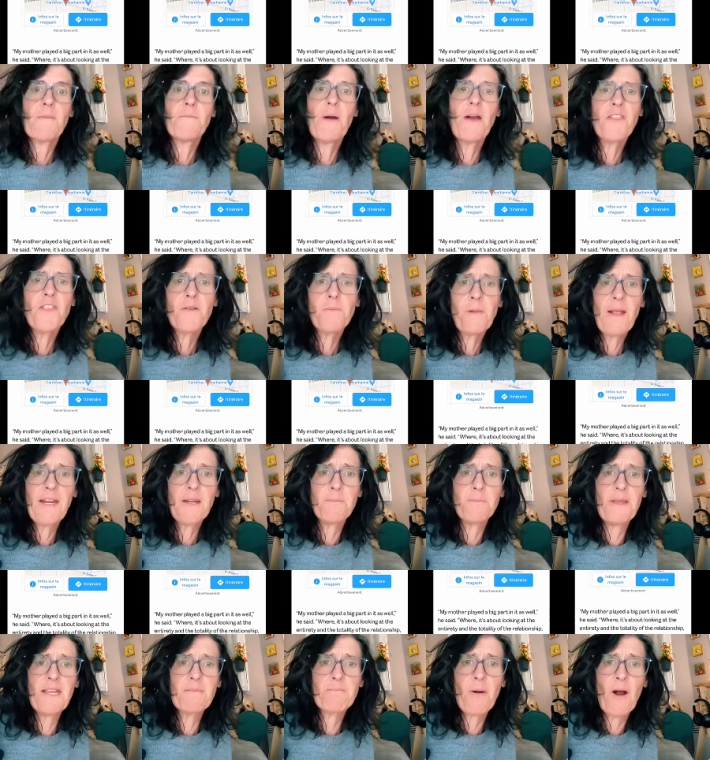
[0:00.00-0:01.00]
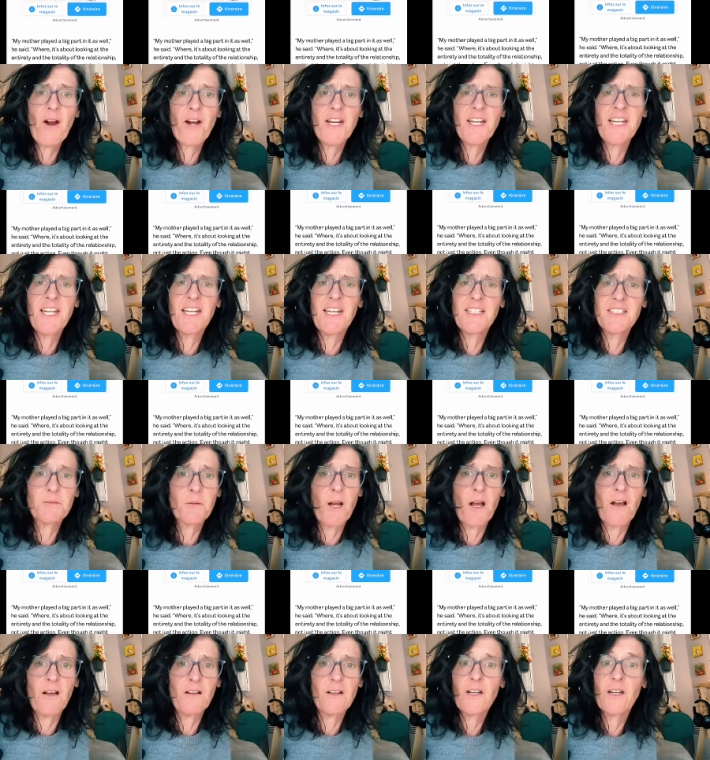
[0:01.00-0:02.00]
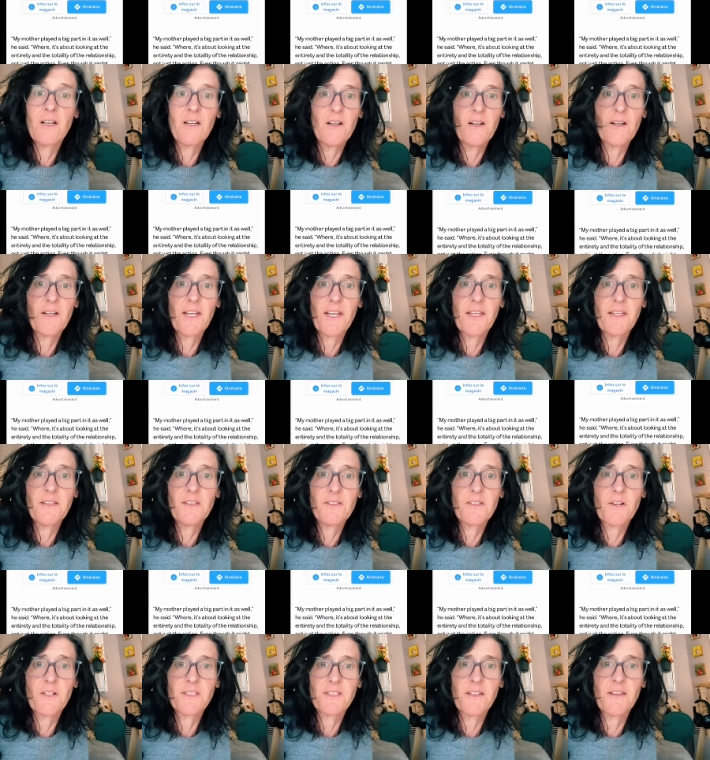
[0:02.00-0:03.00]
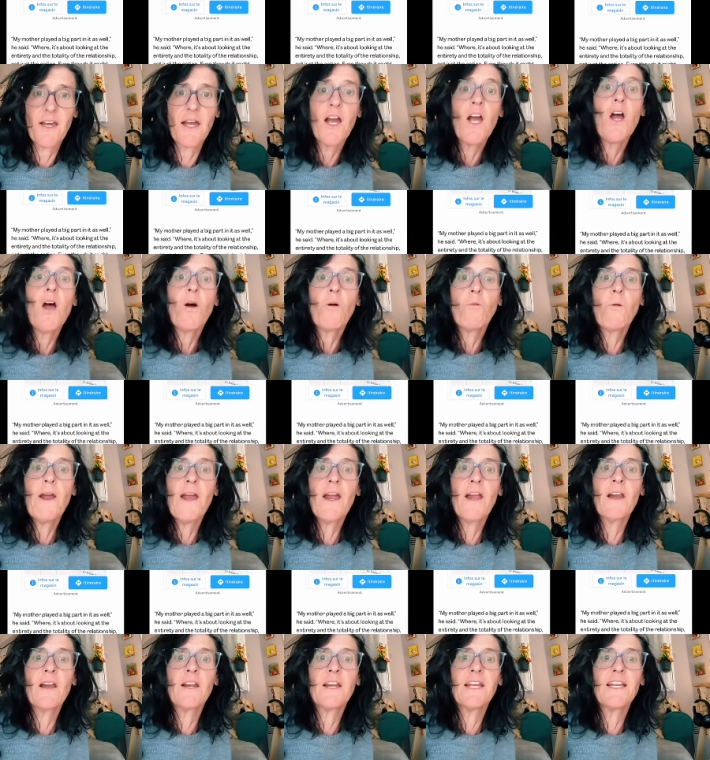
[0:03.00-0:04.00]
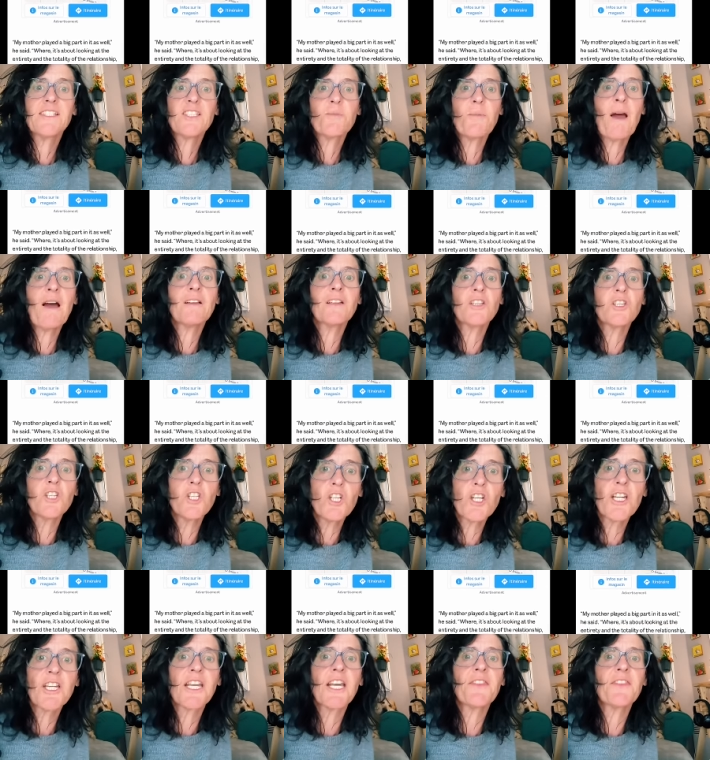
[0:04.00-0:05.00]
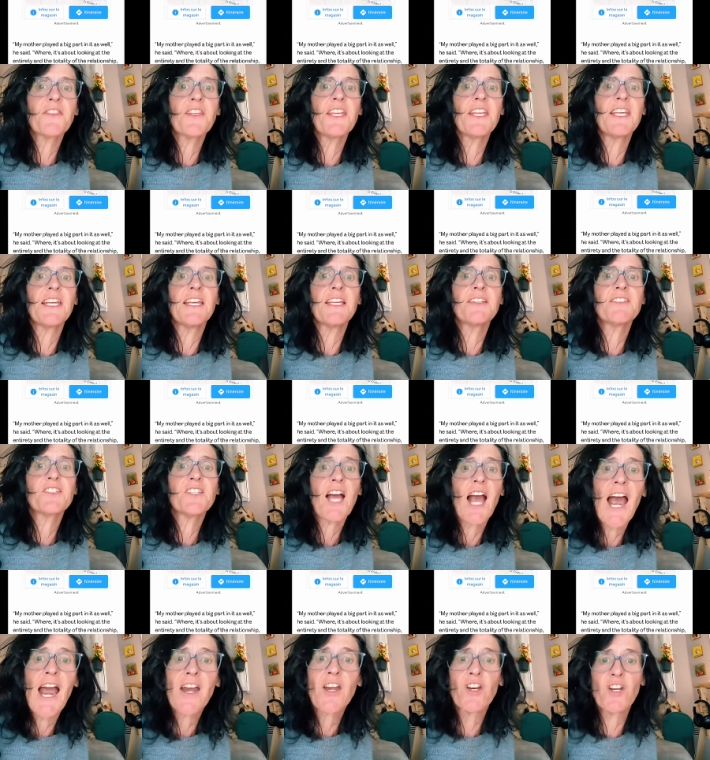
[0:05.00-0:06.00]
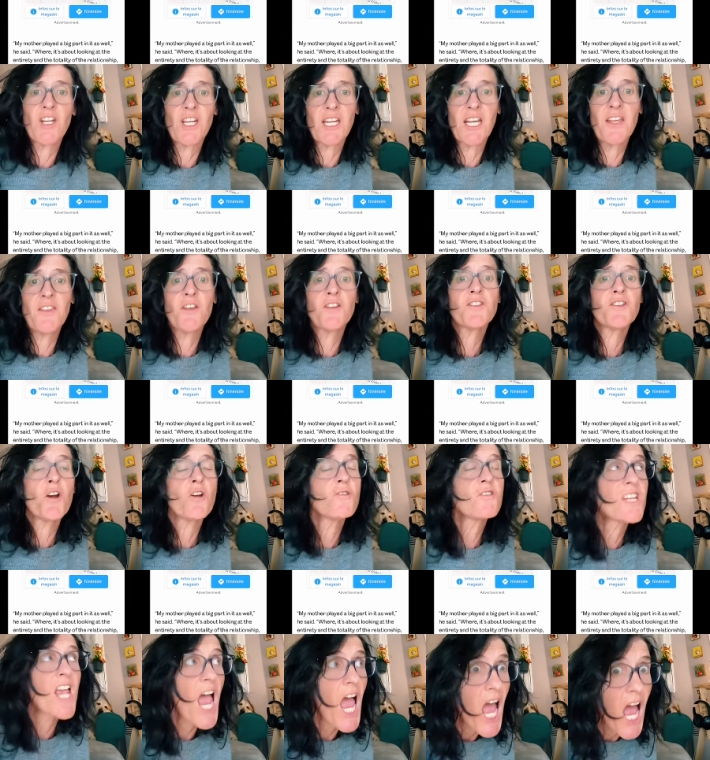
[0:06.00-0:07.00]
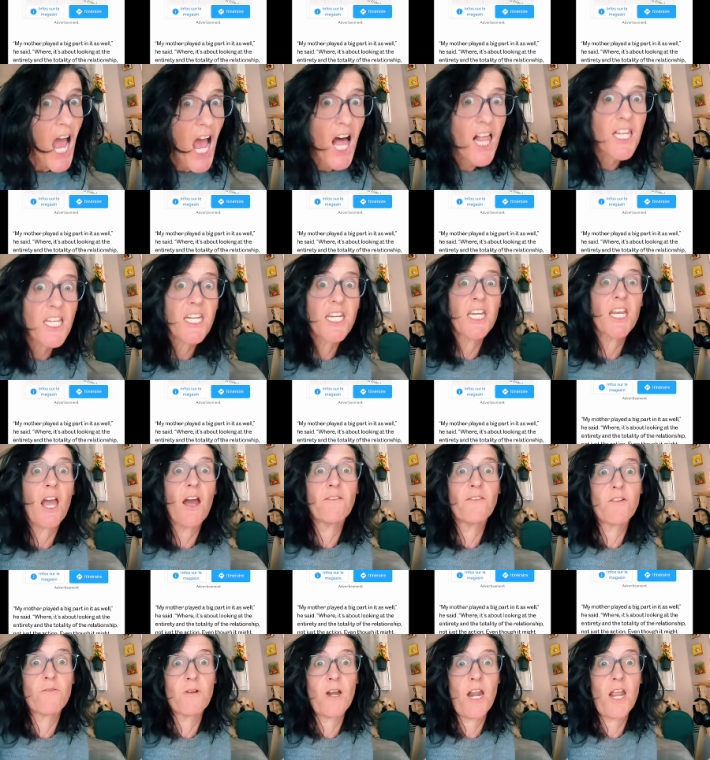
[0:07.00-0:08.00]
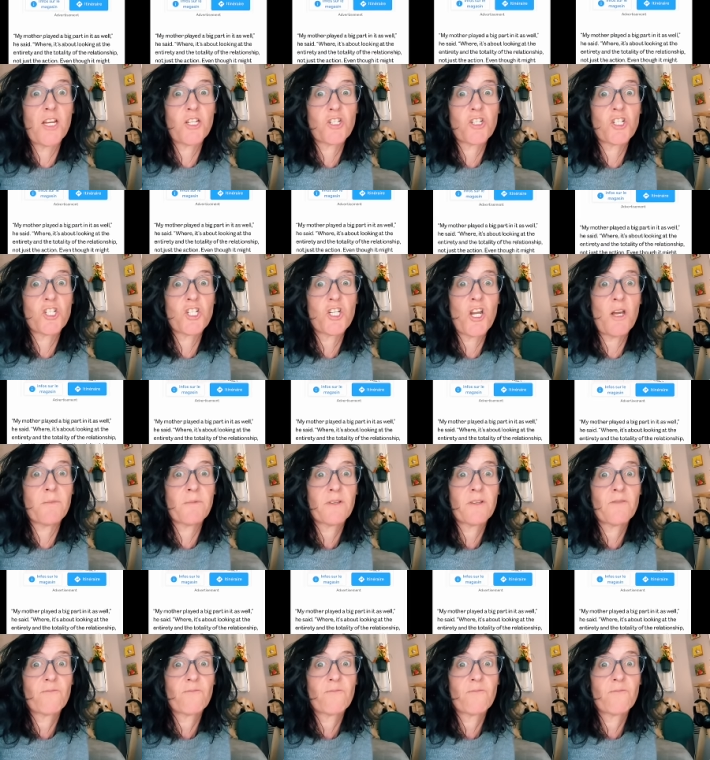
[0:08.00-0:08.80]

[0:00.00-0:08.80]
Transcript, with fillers: Mother played a big part in it as well. Okay, you sorry said that. Where it's about looking at the entirety and the totality of the relationship,